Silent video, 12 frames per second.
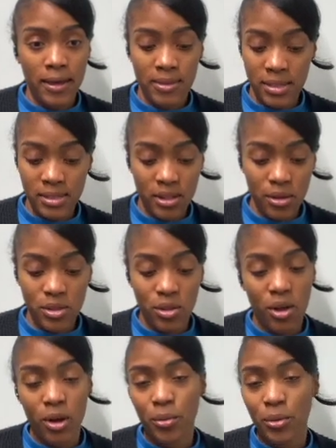And this goes
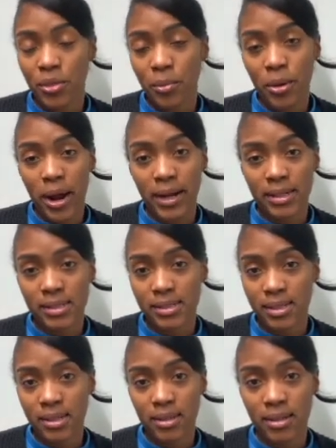along with the
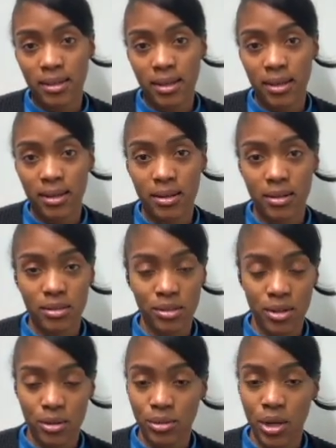practicing. Again,
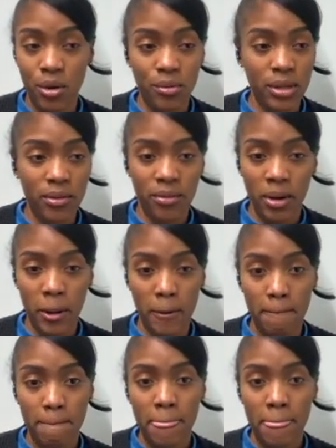don't give up.